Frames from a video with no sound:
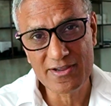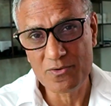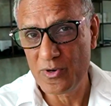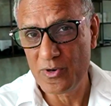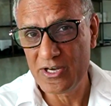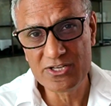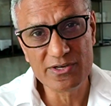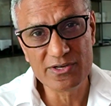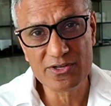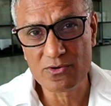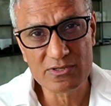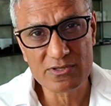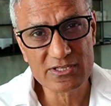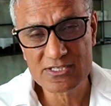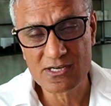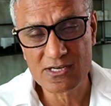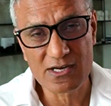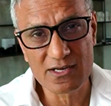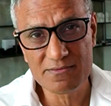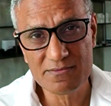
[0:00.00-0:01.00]
We do it all the
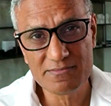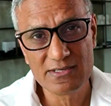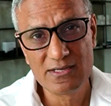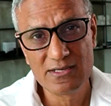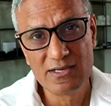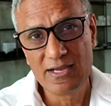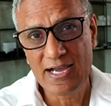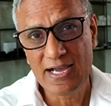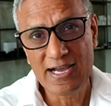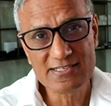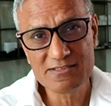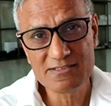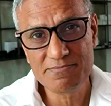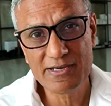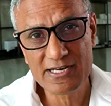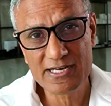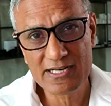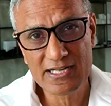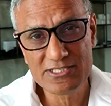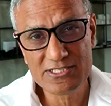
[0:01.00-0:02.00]
time. As
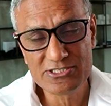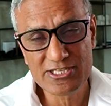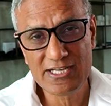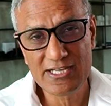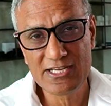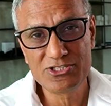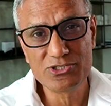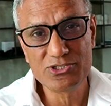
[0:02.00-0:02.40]
embedded engineers,